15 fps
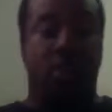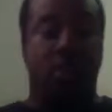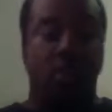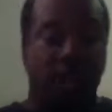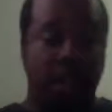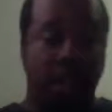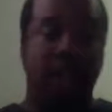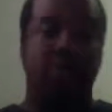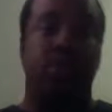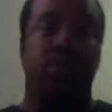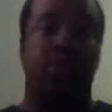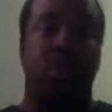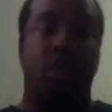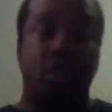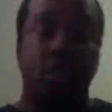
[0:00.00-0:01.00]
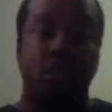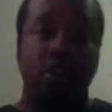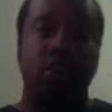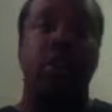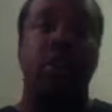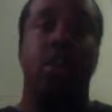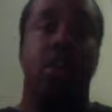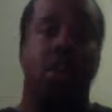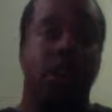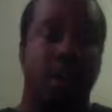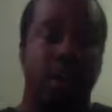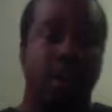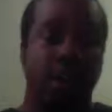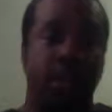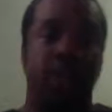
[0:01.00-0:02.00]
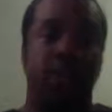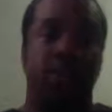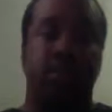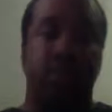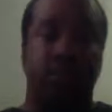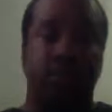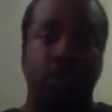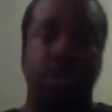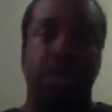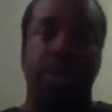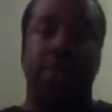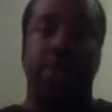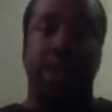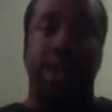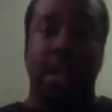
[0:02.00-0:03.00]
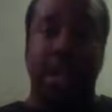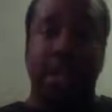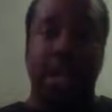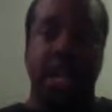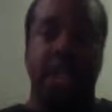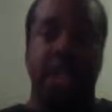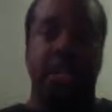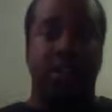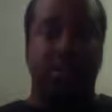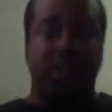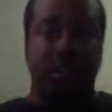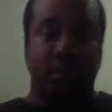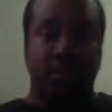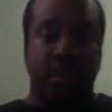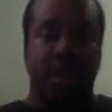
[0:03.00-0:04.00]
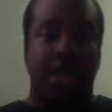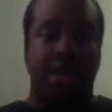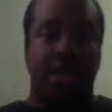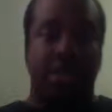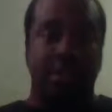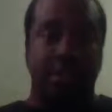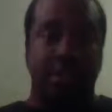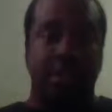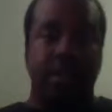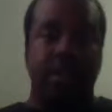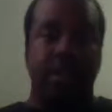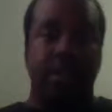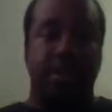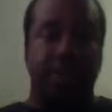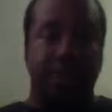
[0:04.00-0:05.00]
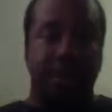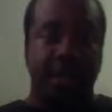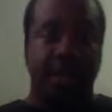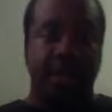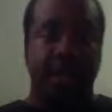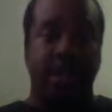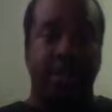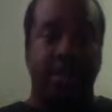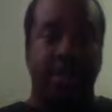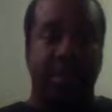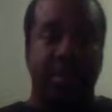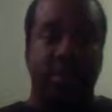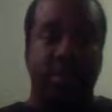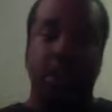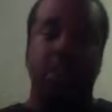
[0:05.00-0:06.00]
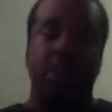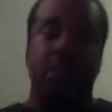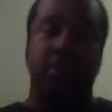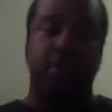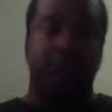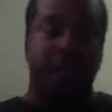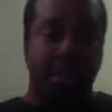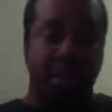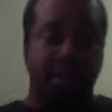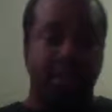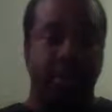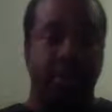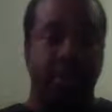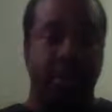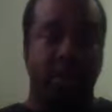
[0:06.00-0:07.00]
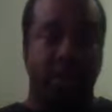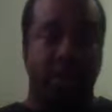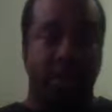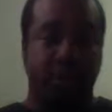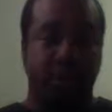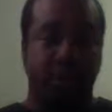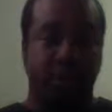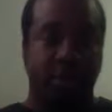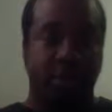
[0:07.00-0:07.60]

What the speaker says: libtard, a liberal, which I'm not a liberal. I am the Green Party,